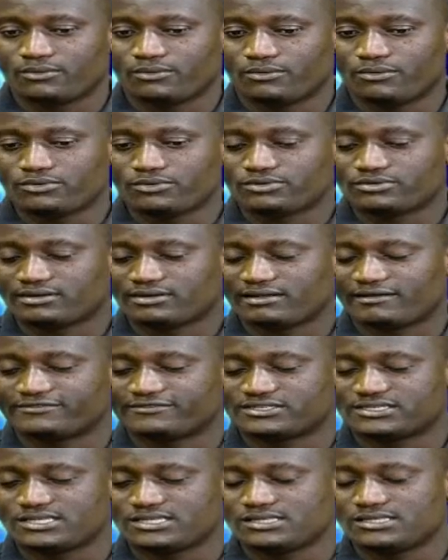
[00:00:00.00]
we wouldn't have
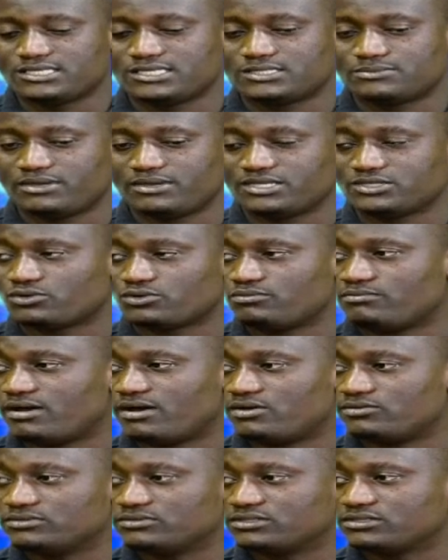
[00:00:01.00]
seen these Mason
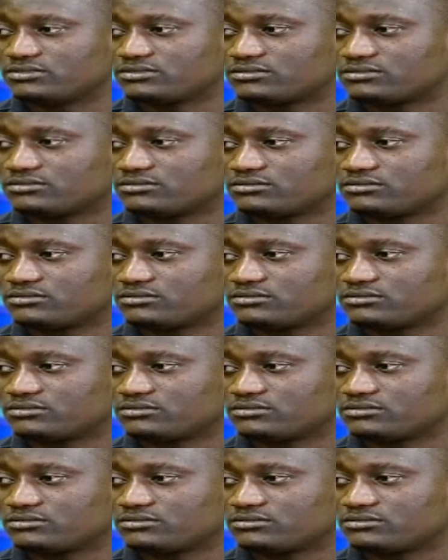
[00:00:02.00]
Mounts